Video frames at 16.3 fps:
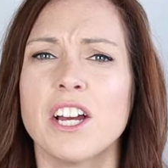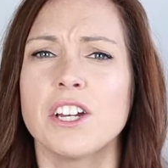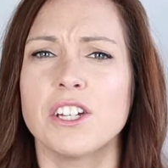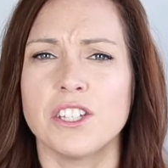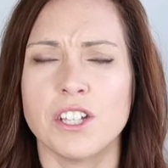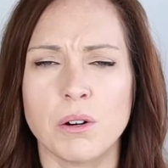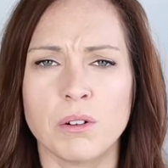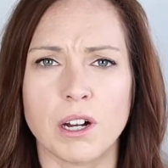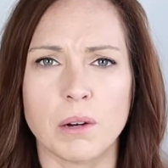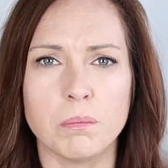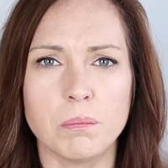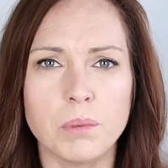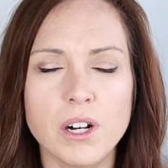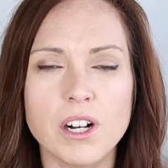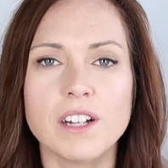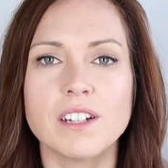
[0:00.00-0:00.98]
yoga
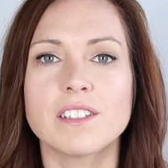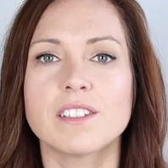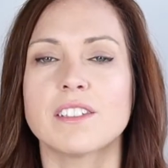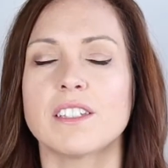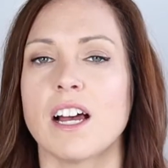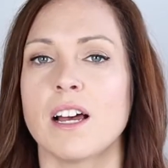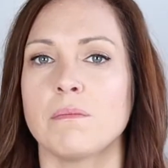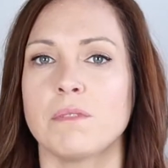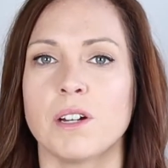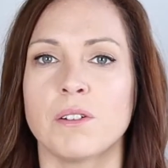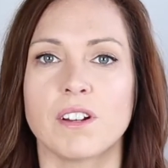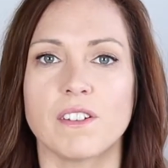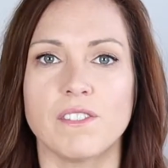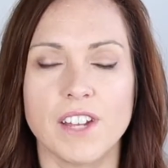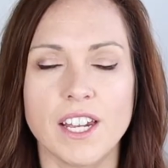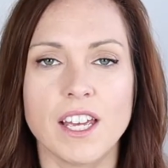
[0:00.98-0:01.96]
books, yoga
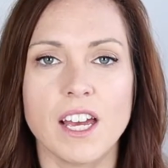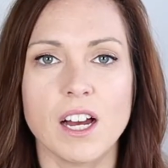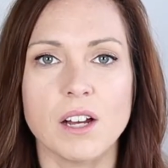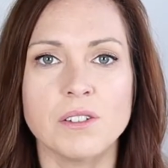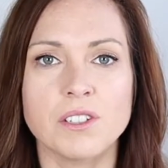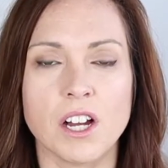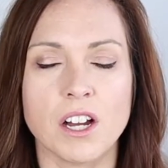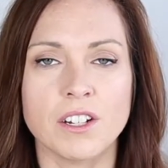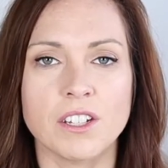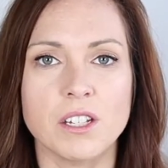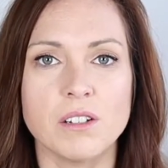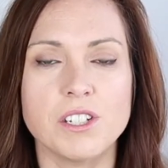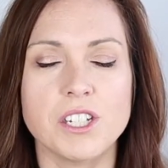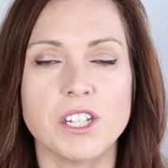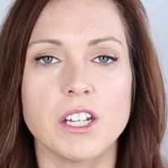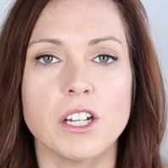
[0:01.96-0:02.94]
videos on
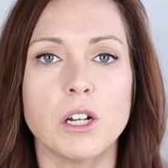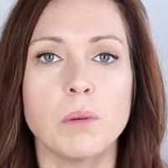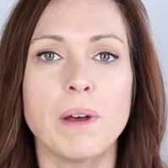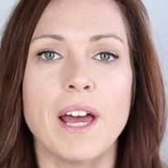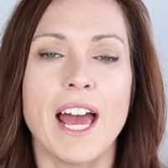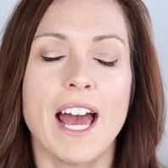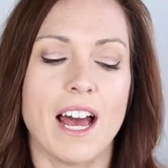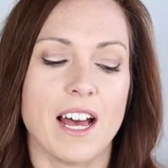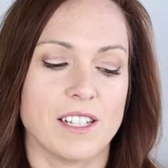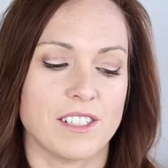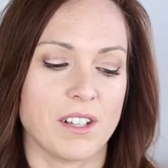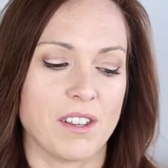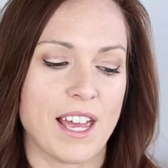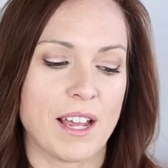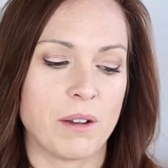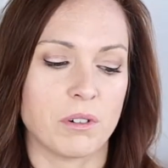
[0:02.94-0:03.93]
YouTube, so
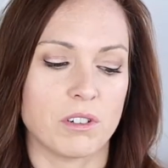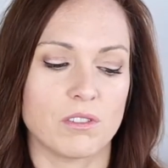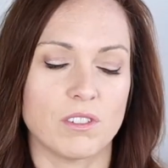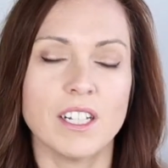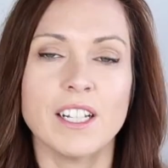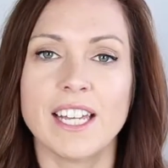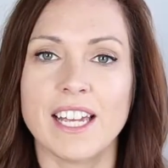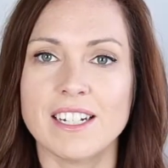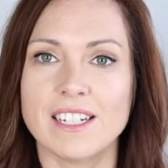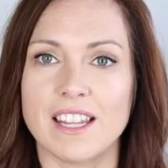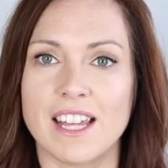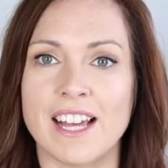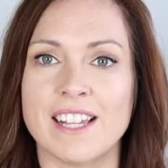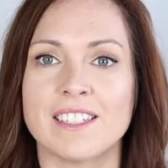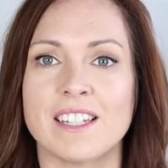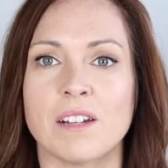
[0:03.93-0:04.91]
they were really into
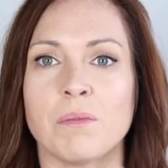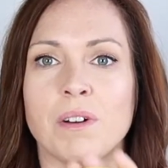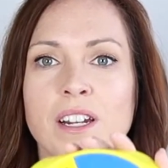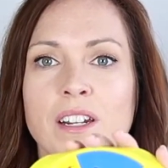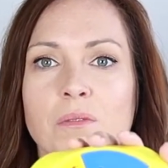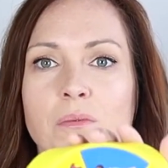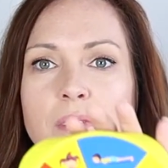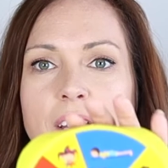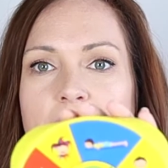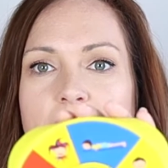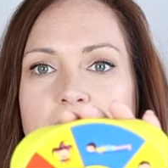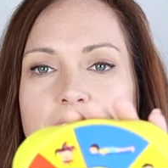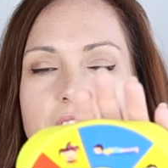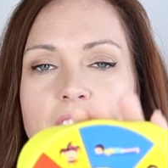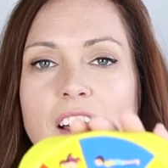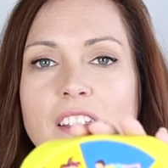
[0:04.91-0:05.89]
this. And when we
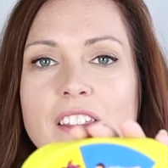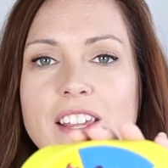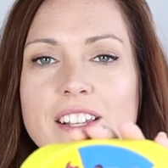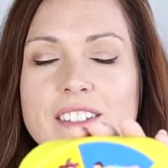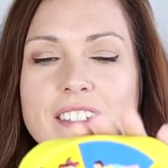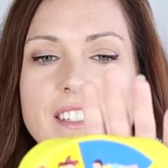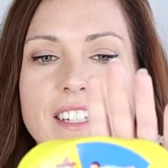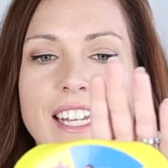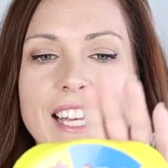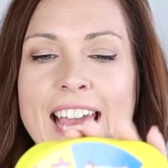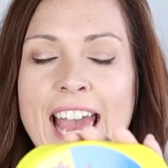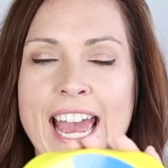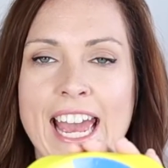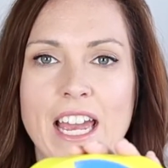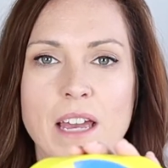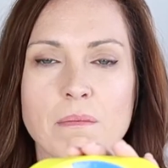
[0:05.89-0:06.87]
saw this
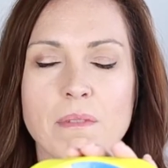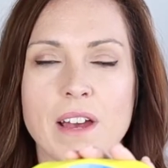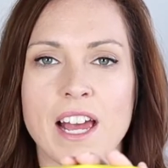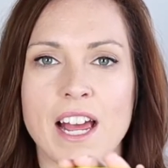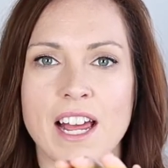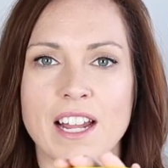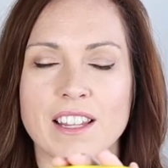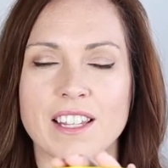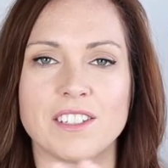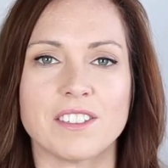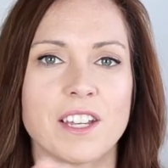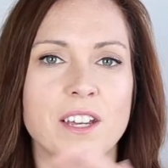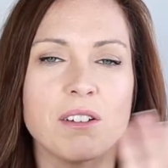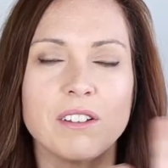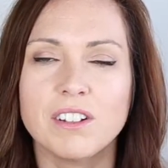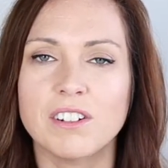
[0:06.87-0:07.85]
game and these
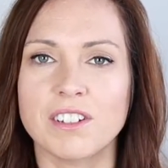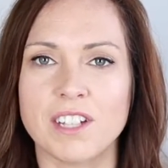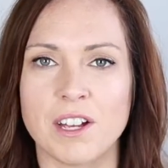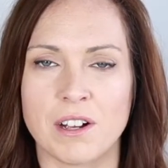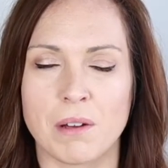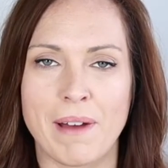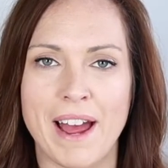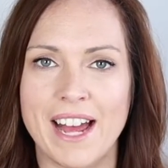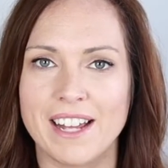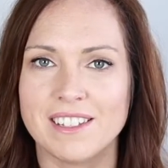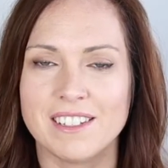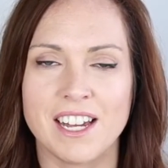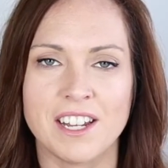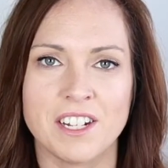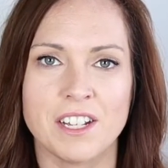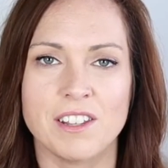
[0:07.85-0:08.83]
cute little yoga mats,
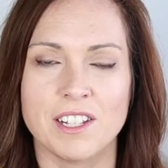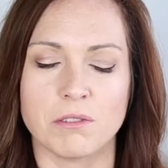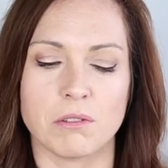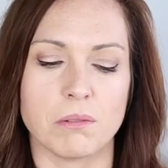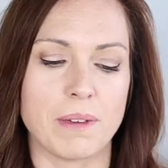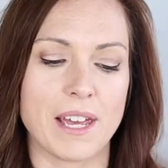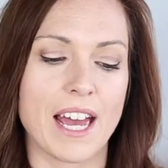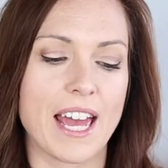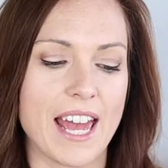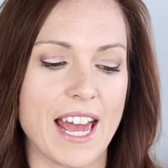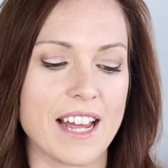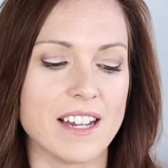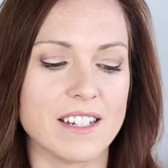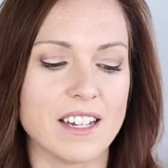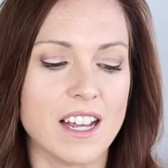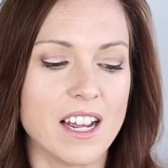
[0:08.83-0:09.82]
I knew this would be a
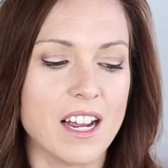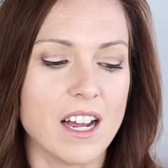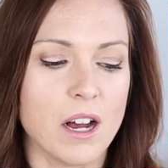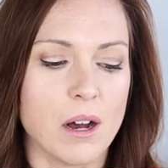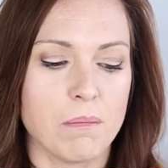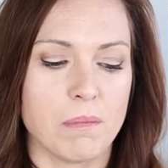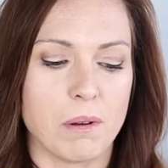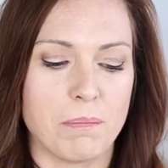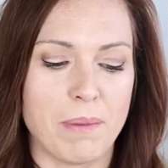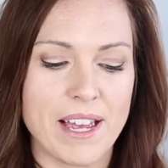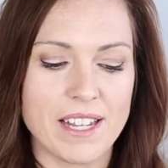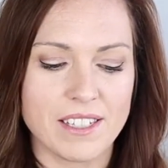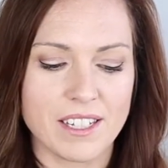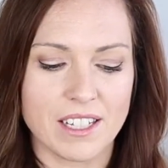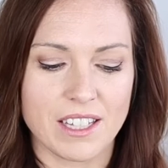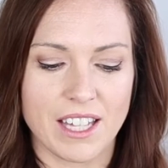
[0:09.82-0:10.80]
hit. But
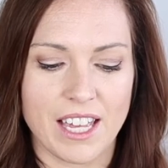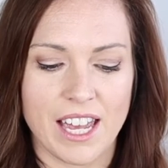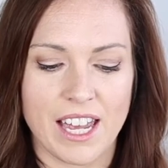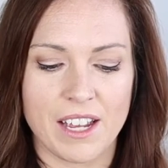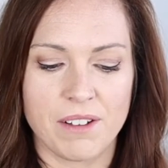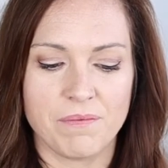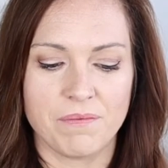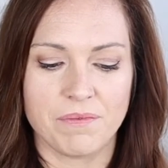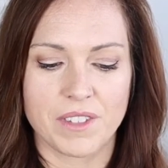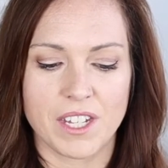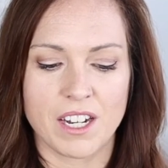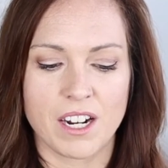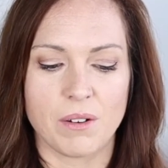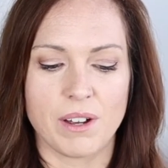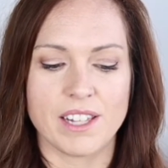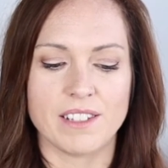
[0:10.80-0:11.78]
basically, you
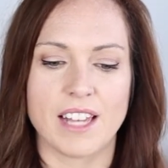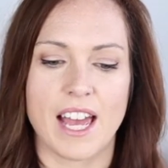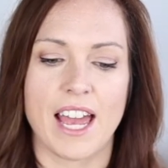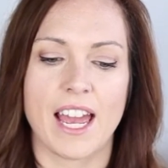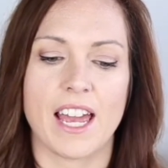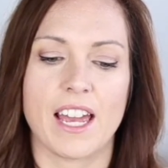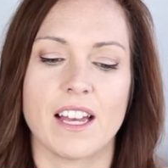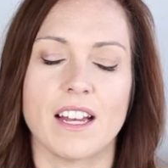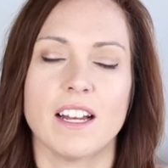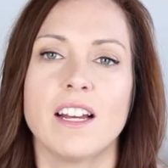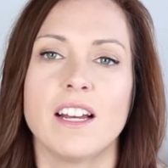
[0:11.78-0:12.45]
know, it's a